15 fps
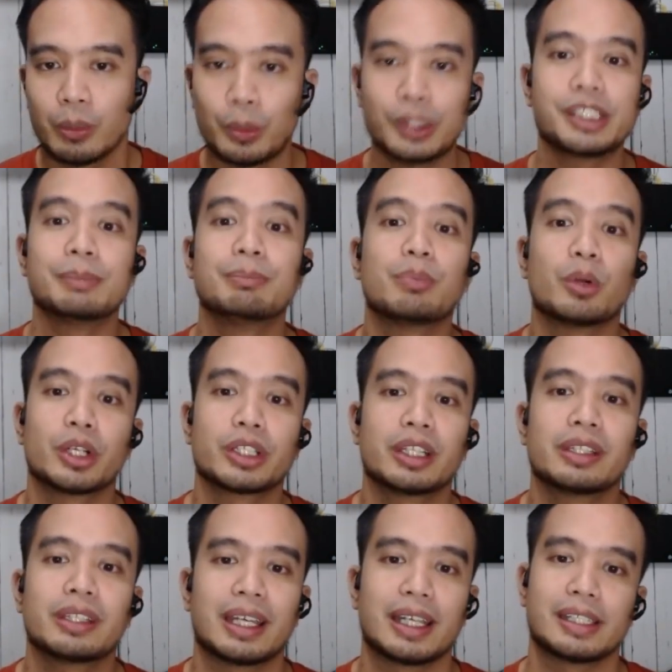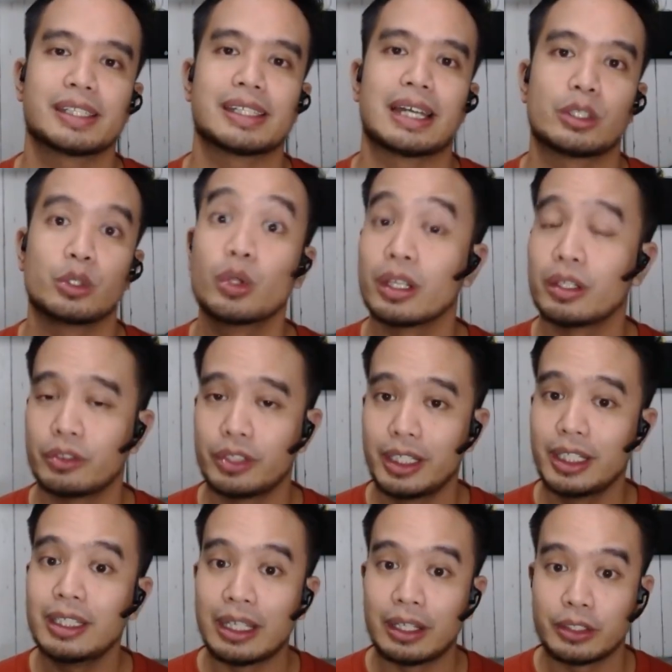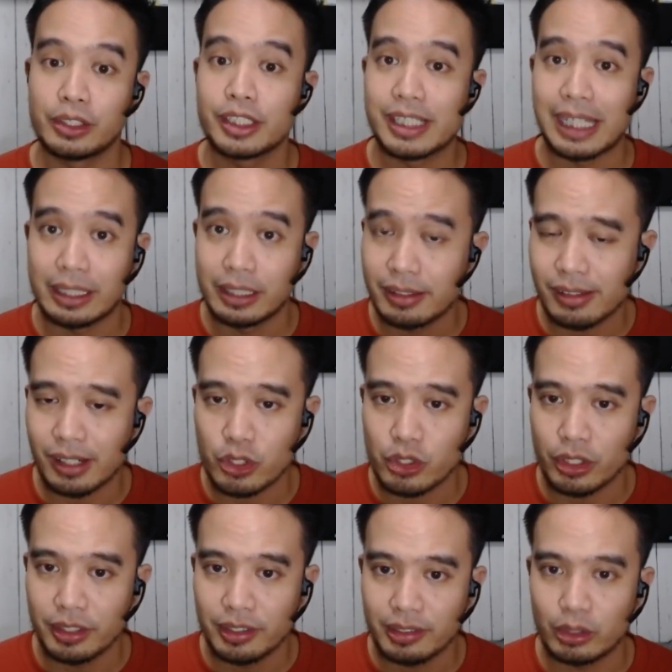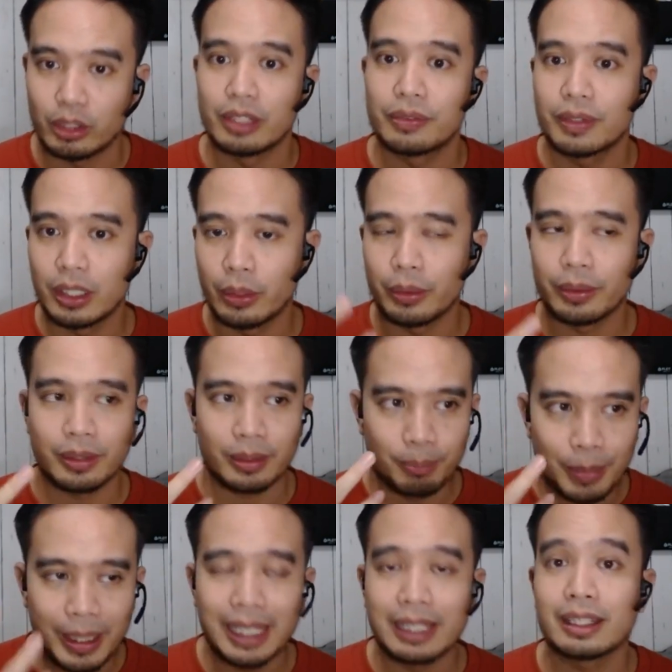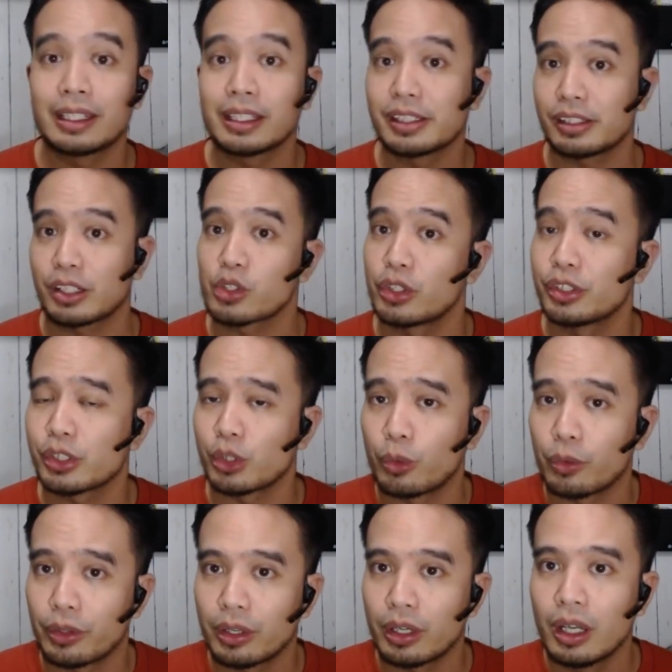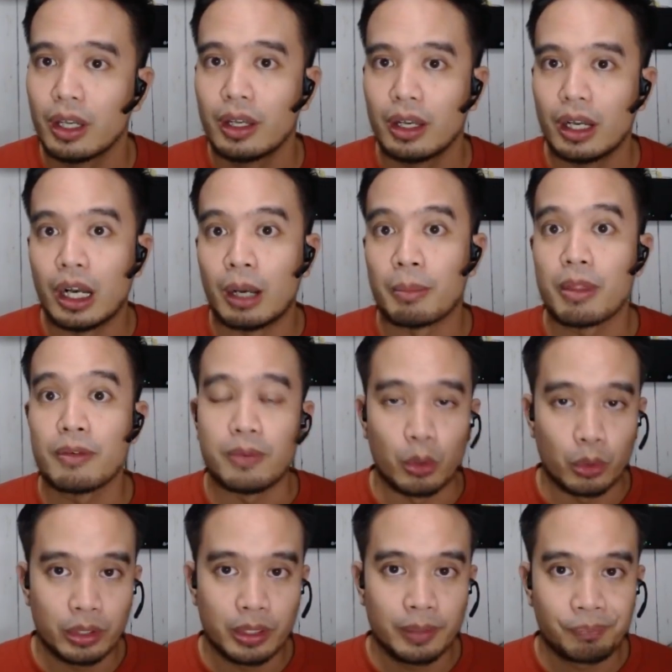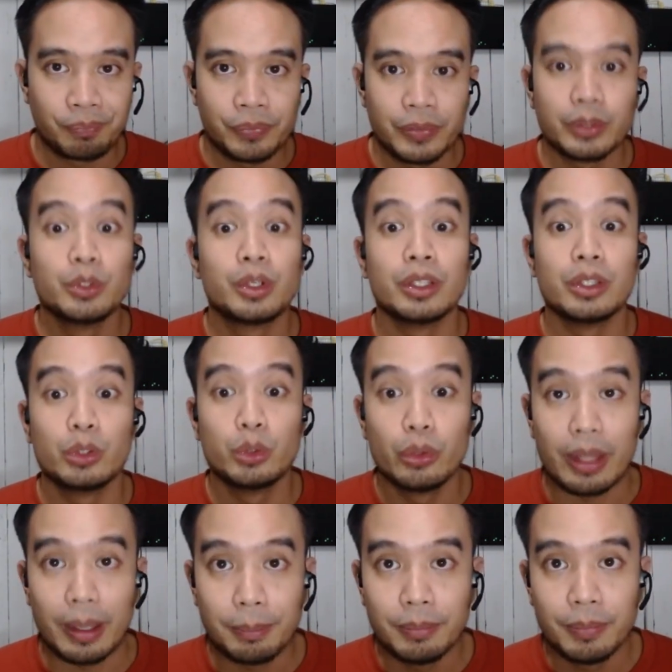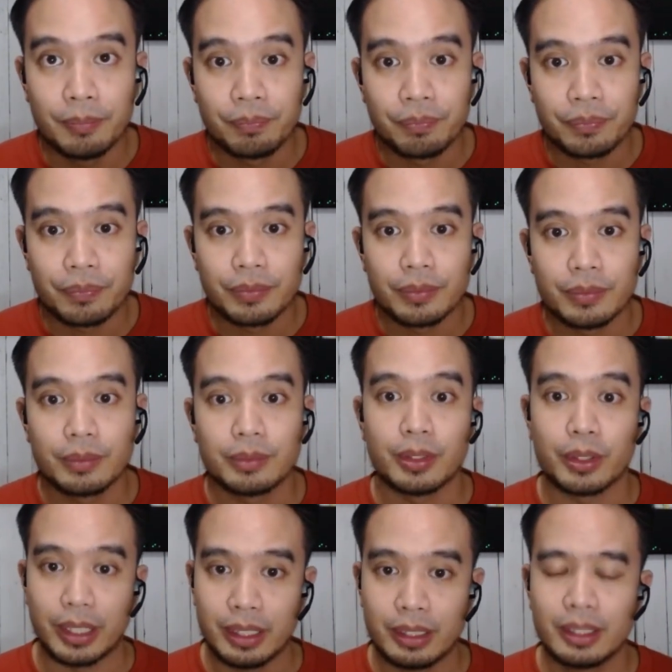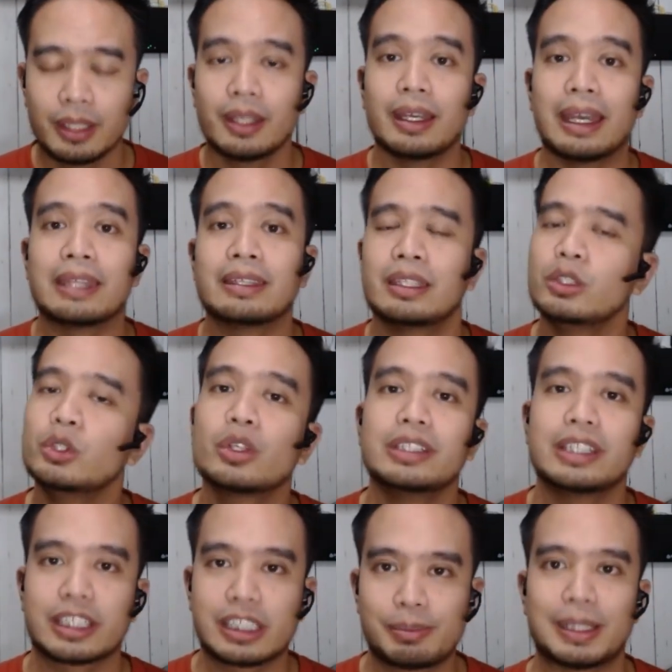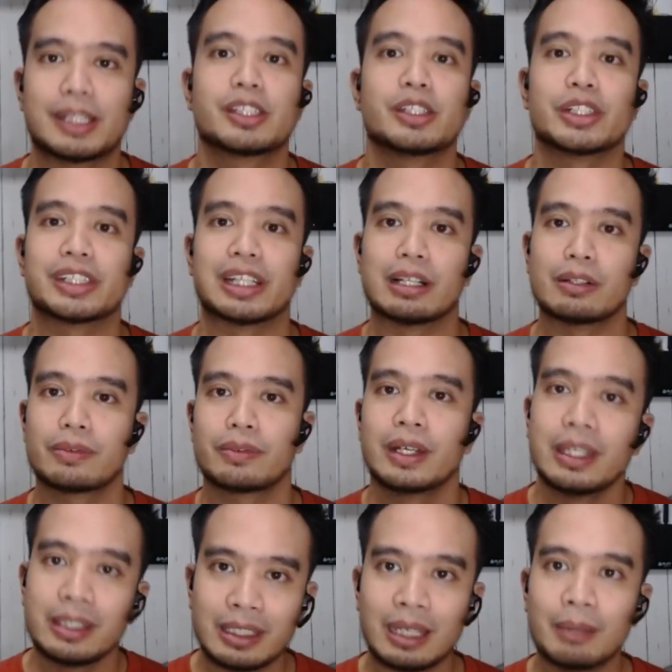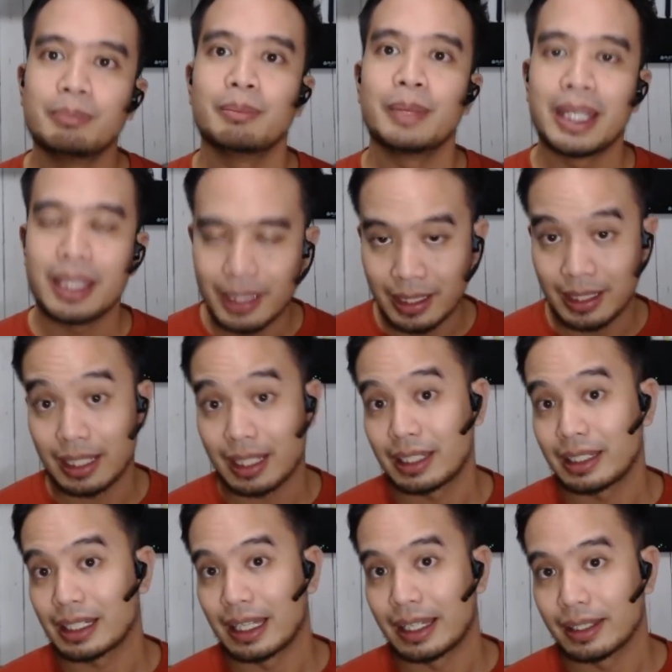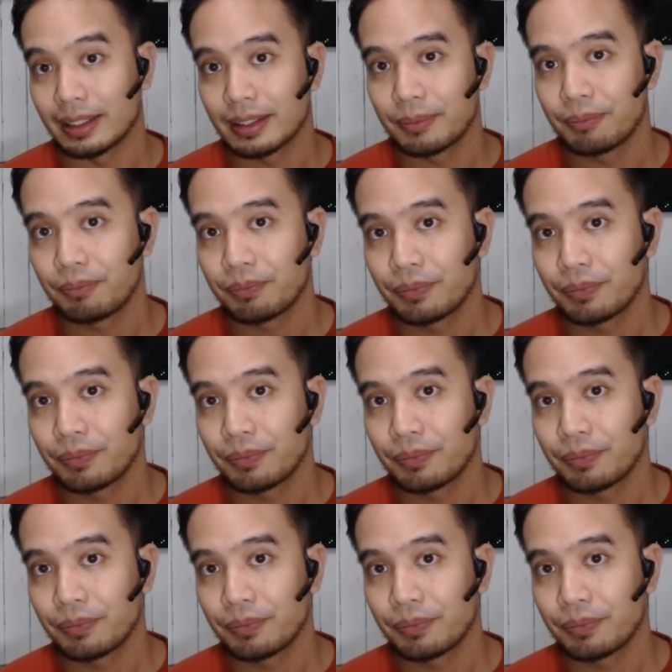What's important is that you can read and understand instructions, or if go begin ka ng instructions over the phone, you can do them. Okay? And then you can express yourself na maintindihan ka ni client.